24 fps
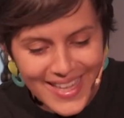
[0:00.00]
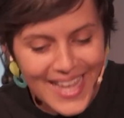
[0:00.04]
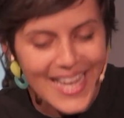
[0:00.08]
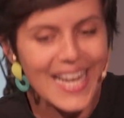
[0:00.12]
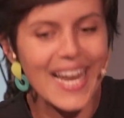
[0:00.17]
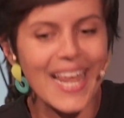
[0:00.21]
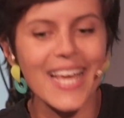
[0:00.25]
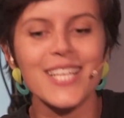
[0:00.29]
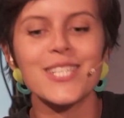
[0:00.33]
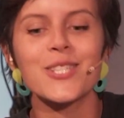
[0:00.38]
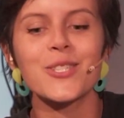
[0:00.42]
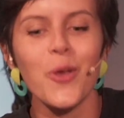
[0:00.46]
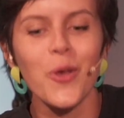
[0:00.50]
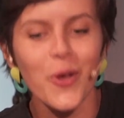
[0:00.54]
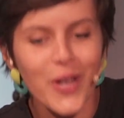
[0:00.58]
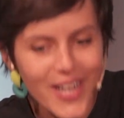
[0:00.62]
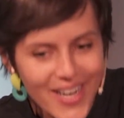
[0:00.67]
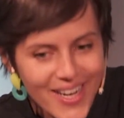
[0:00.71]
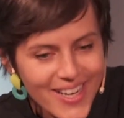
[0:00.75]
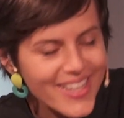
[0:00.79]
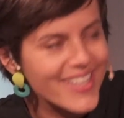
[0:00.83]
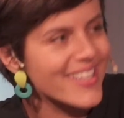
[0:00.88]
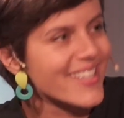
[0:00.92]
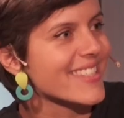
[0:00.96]
like
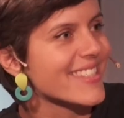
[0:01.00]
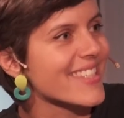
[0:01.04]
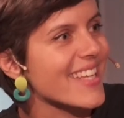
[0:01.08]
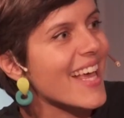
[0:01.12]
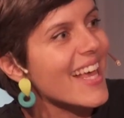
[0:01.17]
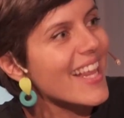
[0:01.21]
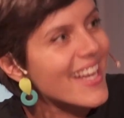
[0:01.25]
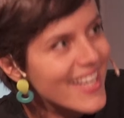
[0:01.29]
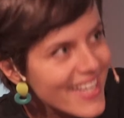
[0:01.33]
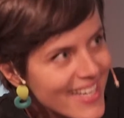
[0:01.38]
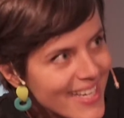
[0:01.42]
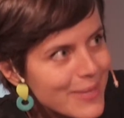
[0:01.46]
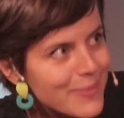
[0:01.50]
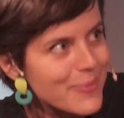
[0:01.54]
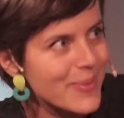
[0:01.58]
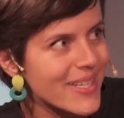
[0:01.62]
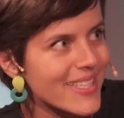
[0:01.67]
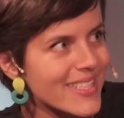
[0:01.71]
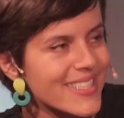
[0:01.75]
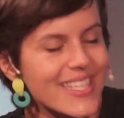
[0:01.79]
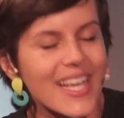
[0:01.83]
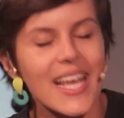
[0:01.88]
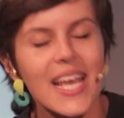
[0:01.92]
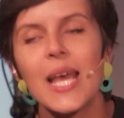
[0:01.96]
circle it a little
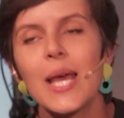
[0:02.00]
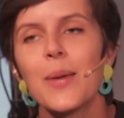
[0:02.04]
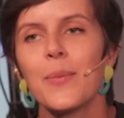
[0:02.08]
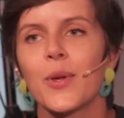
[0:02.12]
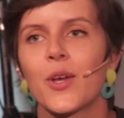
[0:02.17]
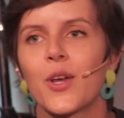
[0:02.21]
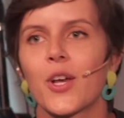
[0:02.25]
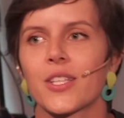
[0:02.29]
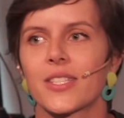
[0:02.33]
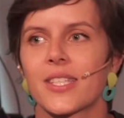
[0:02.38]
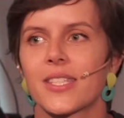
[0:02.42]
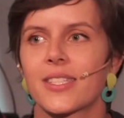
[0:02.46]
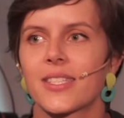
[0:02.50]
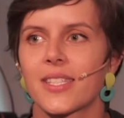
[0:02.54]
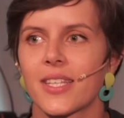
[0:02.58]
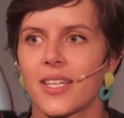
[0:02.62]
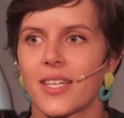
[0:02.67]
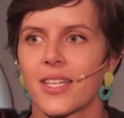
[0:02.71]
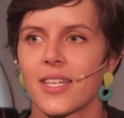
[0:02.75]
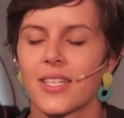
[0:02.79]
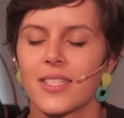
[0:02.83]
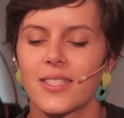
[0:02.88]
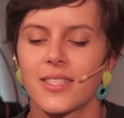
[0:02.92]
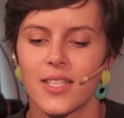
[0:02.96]
bit, because
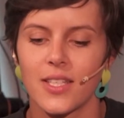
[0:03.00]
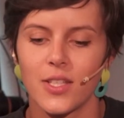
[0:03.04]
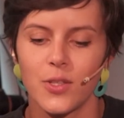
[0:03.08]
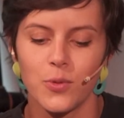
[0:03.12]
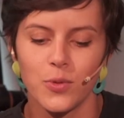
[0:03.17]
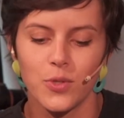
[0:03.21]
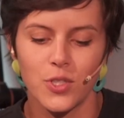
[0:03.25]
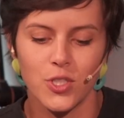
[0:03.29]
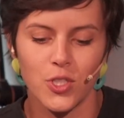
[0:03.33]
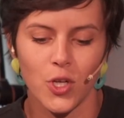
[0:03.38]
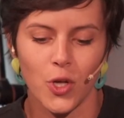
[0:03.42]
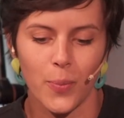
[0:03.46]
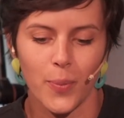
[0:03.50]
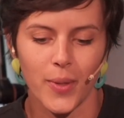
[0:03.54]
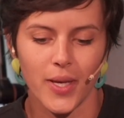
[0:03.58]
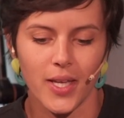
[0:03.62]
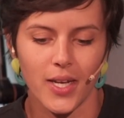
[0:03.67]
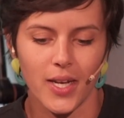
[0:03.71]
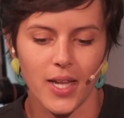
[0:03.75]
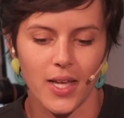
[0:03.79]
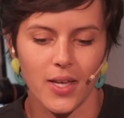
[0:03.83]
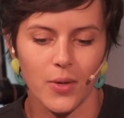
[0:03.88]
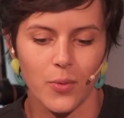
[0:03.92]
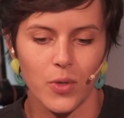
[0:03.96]
it's a huge topic,
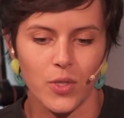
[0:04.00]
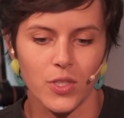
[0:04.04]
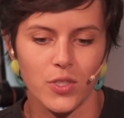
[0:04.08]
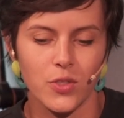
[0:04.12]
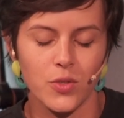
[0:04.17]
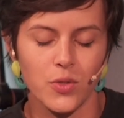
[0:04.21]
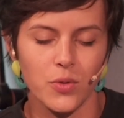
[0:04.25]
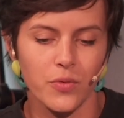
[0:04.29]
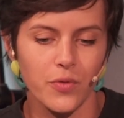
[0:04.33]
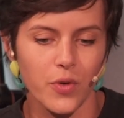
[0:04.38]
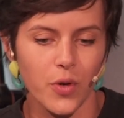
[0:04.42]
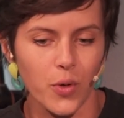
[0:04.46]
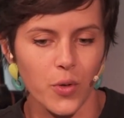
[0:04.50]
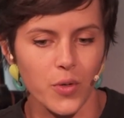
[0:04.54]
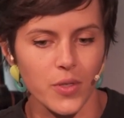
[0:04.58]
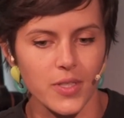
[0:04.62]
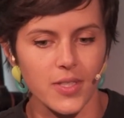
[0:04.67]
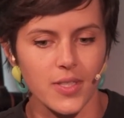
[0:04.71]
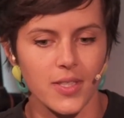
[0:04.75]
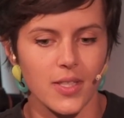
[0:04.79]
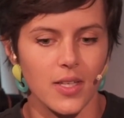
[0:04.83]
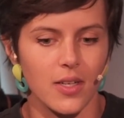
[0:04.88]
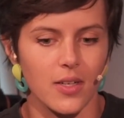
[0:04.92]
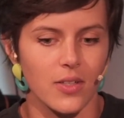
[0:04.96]
and I wanted to
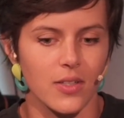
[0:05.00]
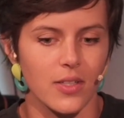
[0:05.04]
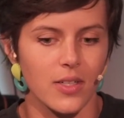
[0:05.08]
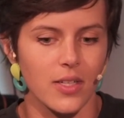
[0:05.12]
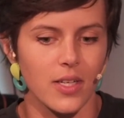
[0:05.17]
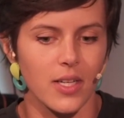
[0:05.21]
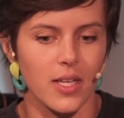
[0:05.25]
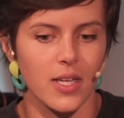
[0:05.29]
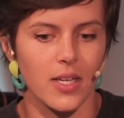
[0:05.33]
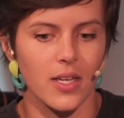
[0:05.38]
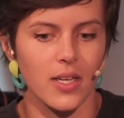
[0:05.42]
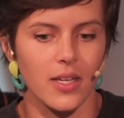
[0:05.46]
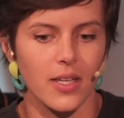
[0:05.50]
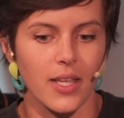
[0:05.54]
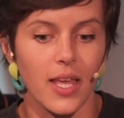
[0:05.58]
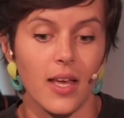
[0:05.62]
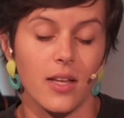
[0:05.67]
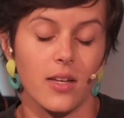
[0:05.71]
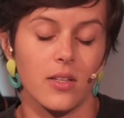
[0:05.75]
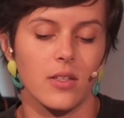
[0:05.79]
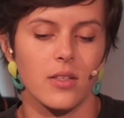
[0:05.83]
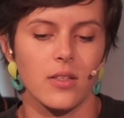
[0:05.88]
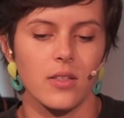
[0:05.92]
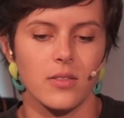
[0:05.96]
focus on
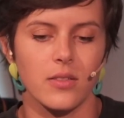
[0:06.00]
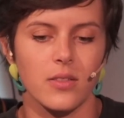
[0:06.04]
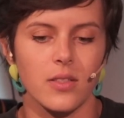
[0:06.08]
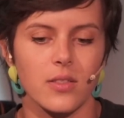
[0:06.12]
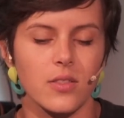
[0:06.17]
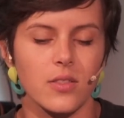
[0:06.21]
the